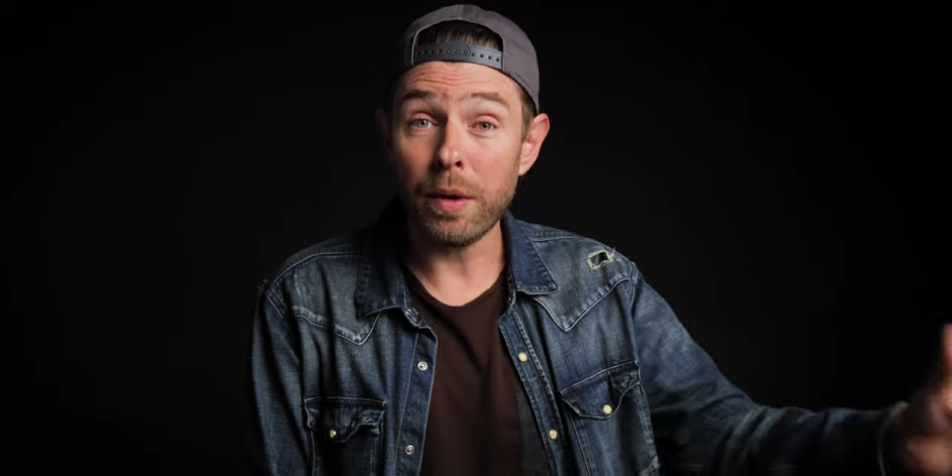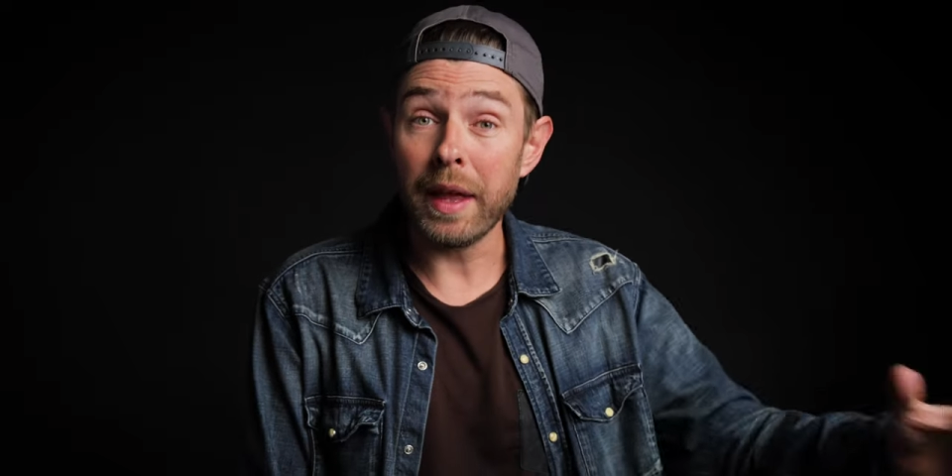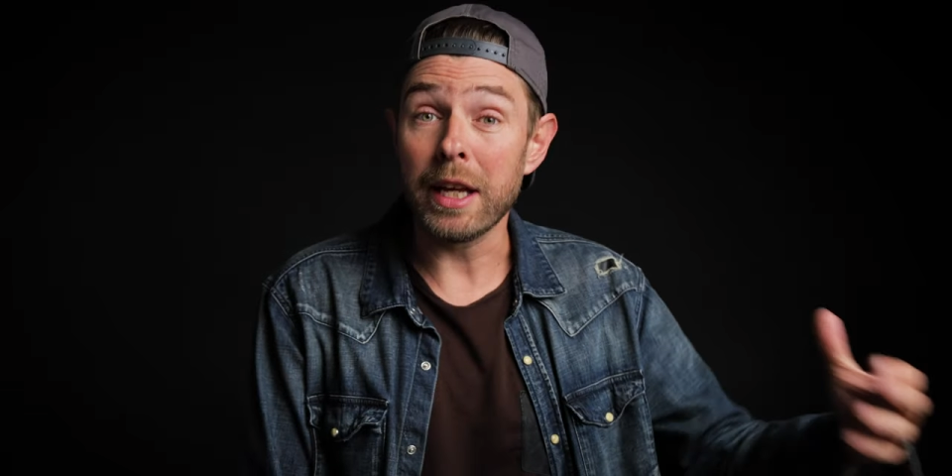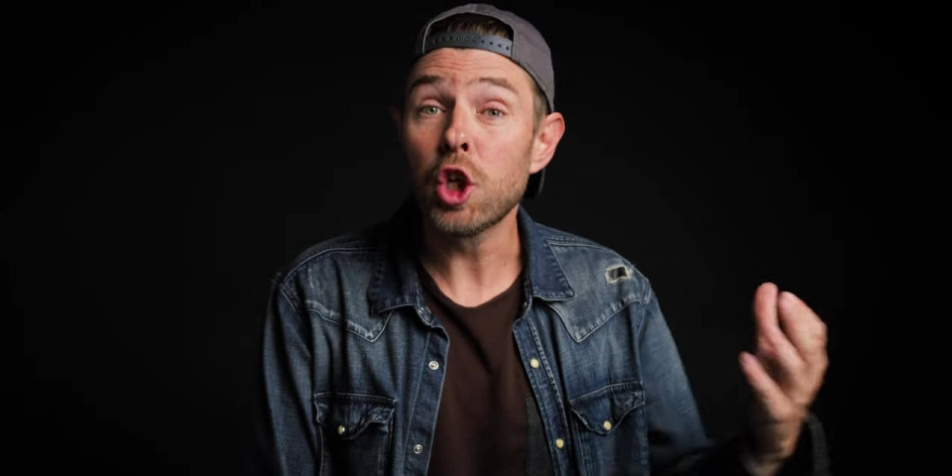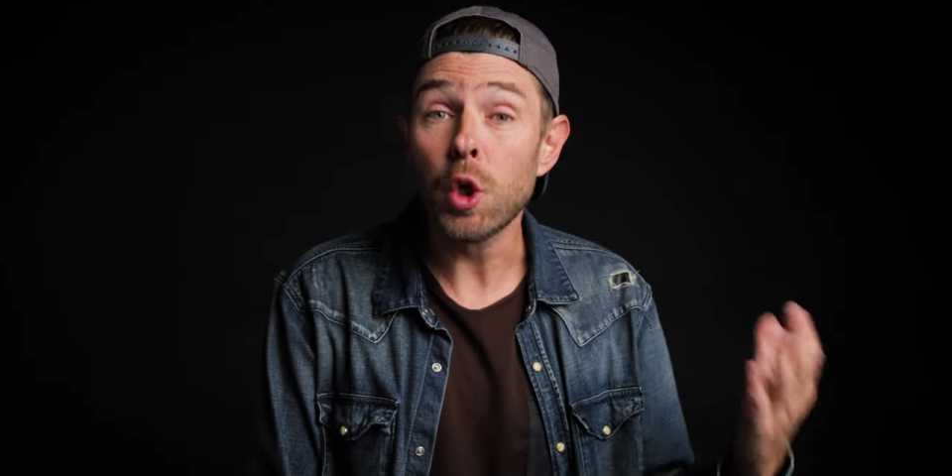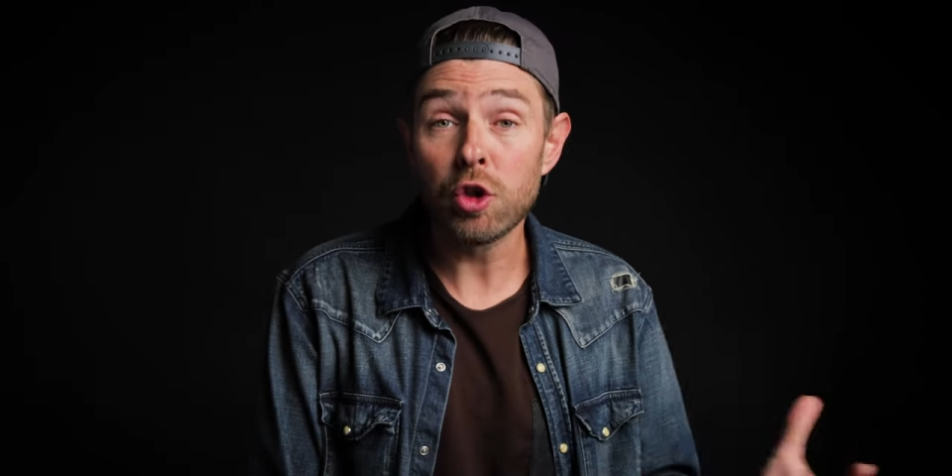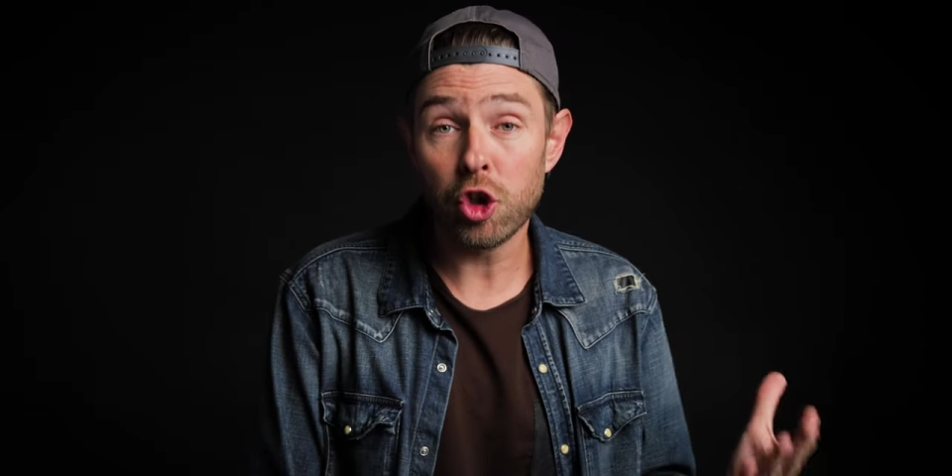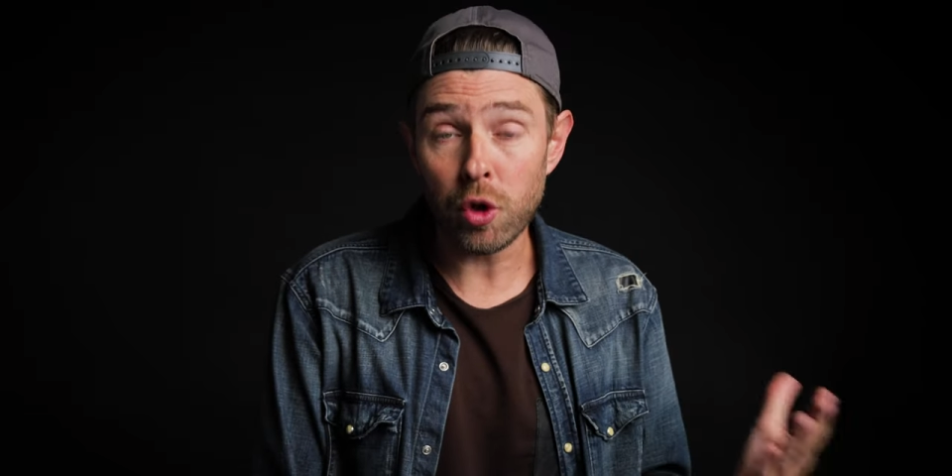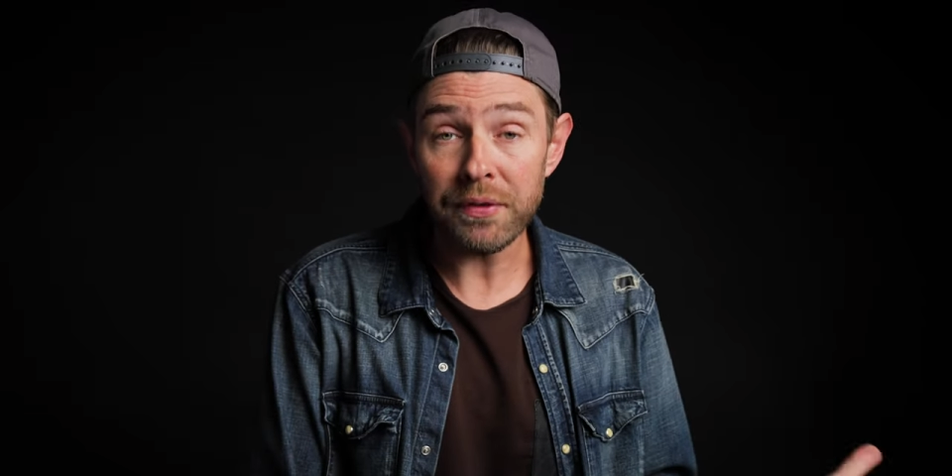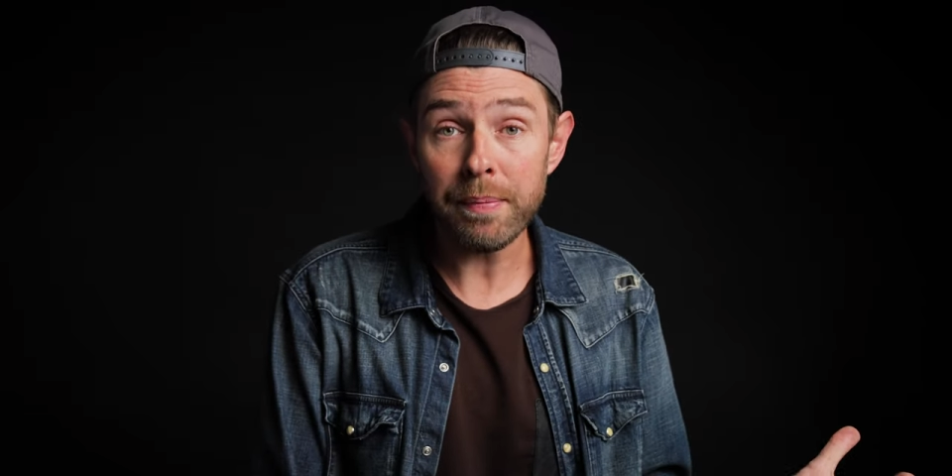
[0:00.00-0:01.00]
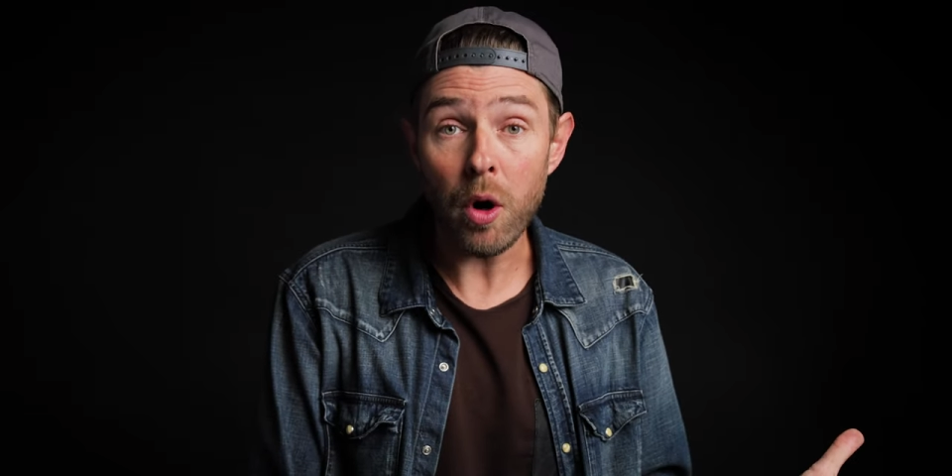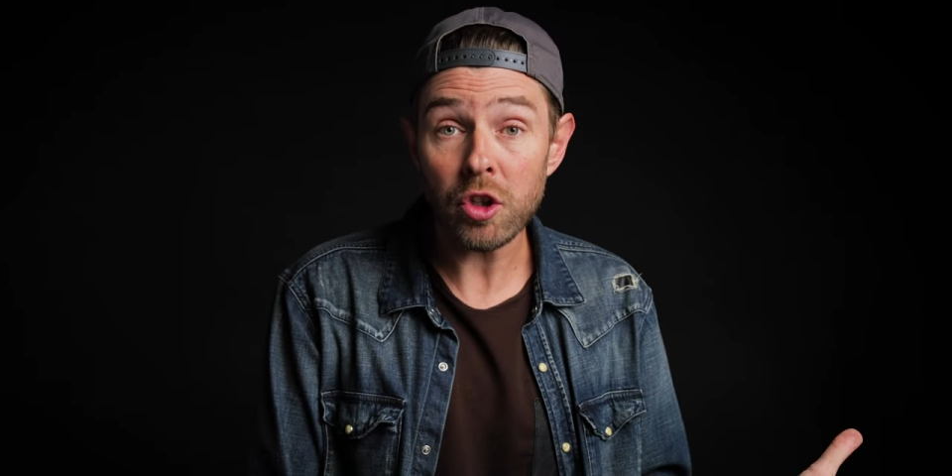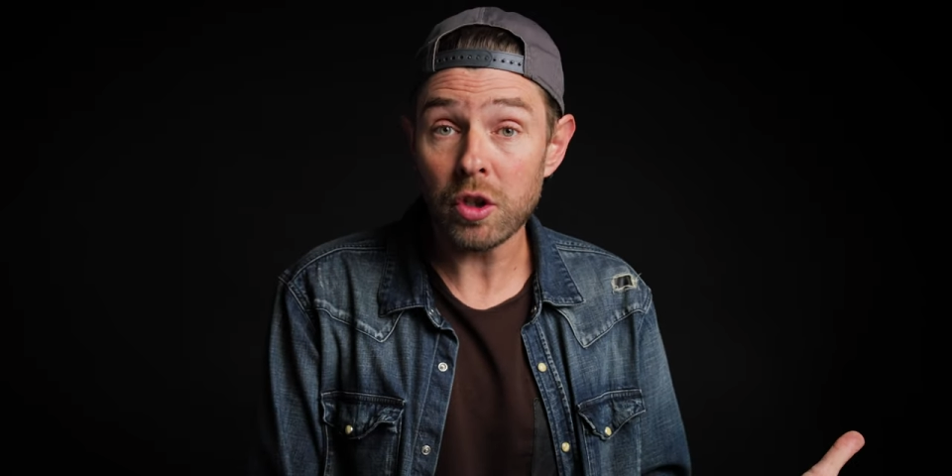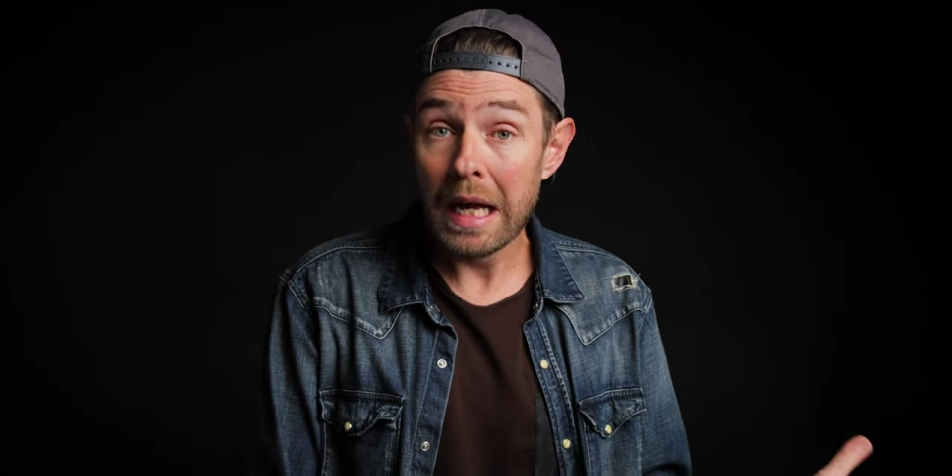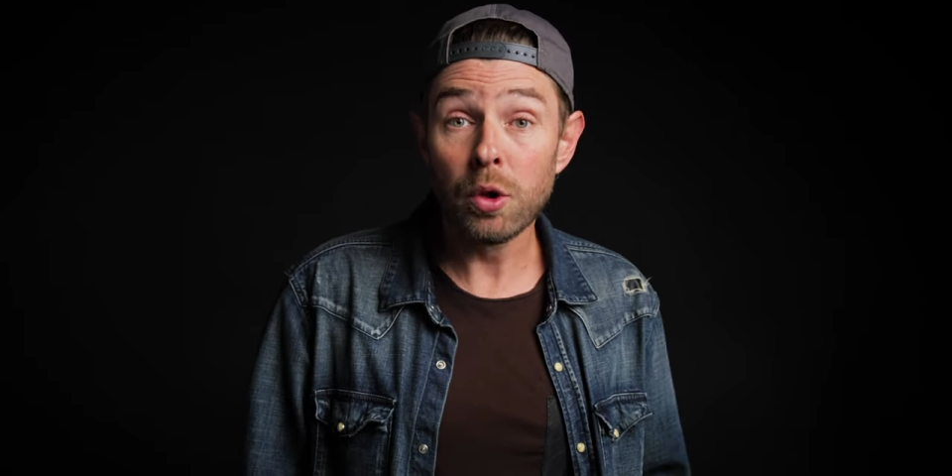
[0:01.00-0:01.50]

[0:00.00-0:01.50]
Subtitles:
with a huge softbox,